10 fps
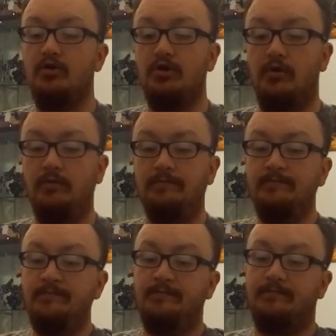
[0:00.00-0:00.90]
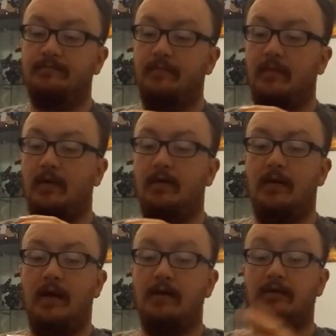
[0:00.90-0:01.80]
So
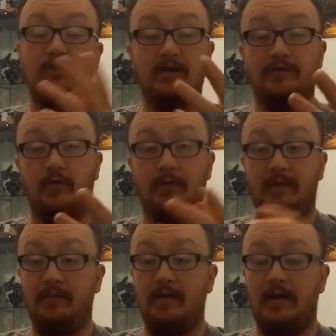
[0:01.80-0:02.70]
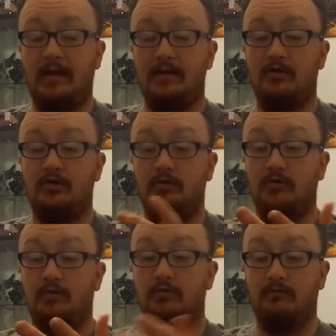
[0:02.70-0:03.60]
to transform him
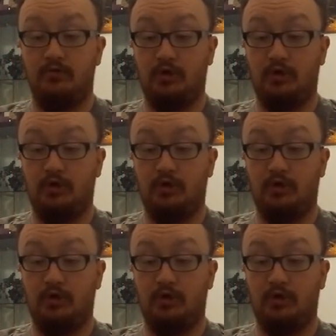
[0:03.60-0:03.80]
into